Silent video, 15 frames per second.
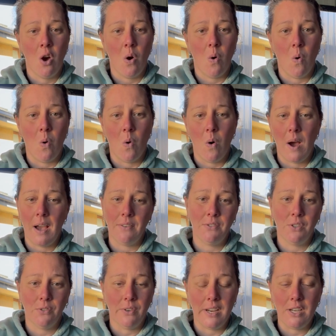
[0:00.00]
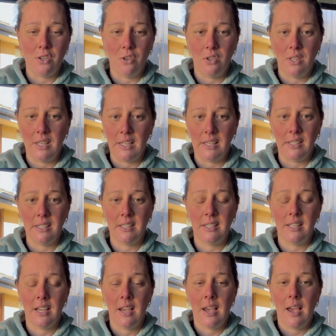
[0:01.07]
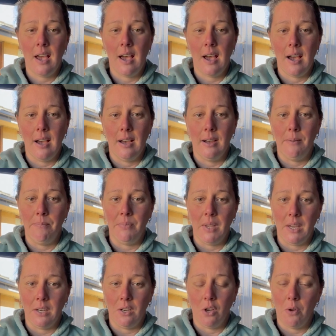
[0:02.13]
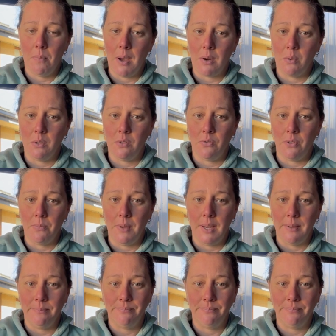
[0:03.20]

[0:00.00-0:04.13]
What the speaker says: or have to redo things and go backwards from there.